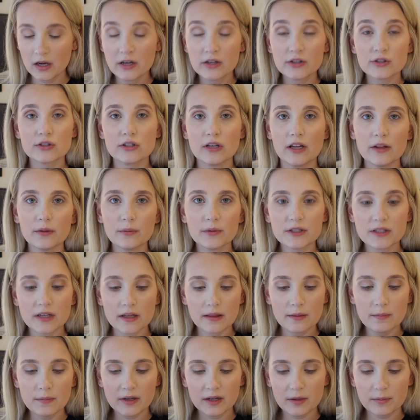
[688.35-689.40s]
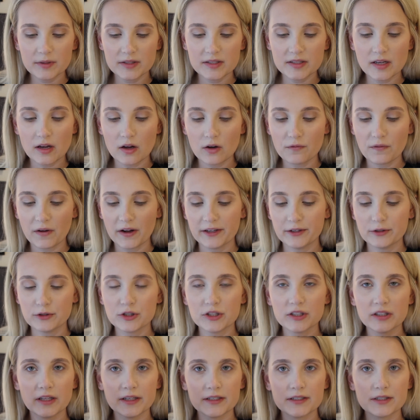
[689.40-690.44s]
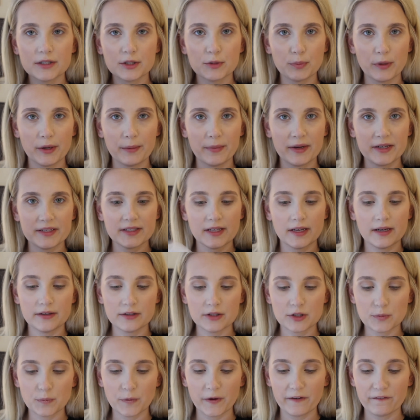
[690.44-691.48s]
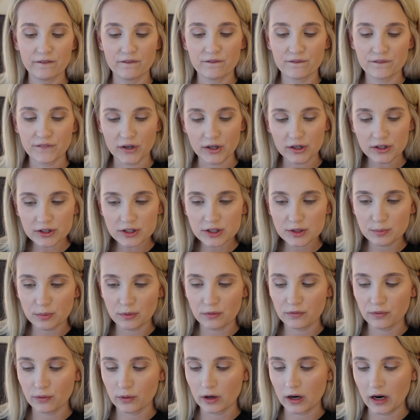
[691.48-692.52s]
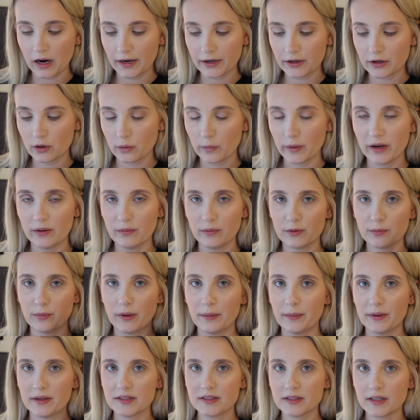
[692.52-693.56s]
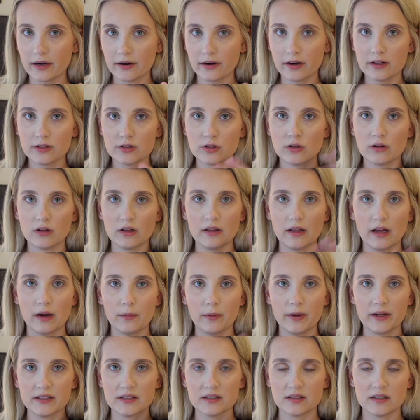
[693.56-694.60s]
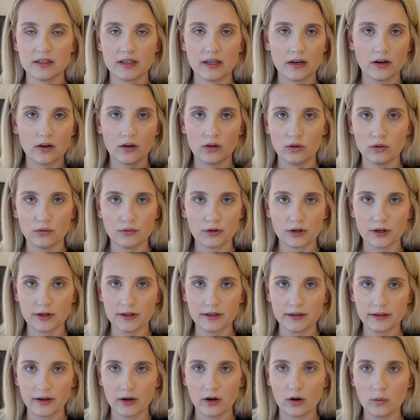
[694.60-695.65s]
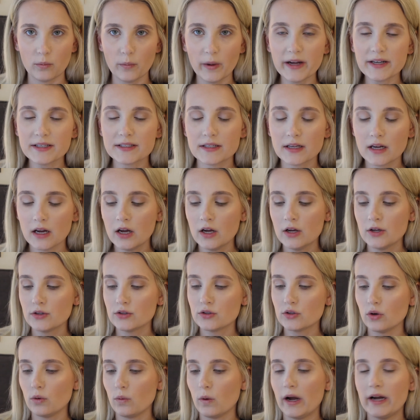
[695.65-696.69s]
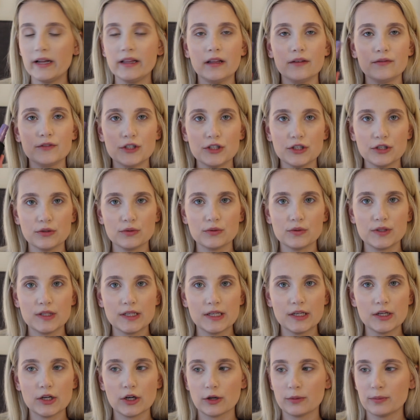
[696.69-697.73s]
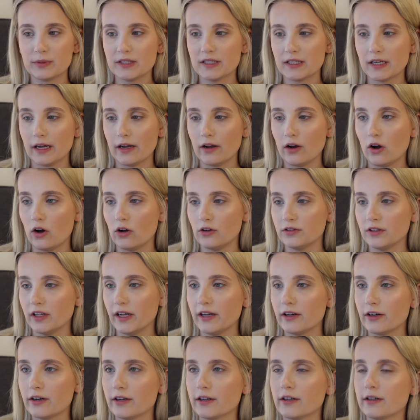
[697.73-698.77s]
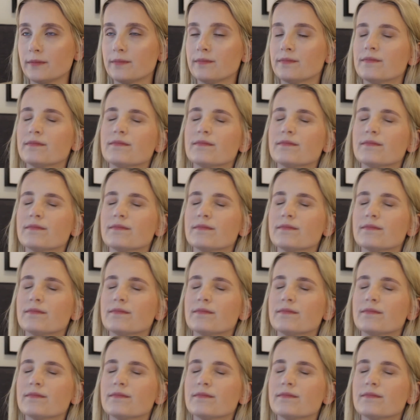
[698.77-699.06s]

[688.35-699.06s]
so now that we're done the makeup itself, I usually like to spray my setting spray first before I go in with my mascara, so then that way it doesn't get all over and get all wet. So I love to use the Urban Decay All Nighter.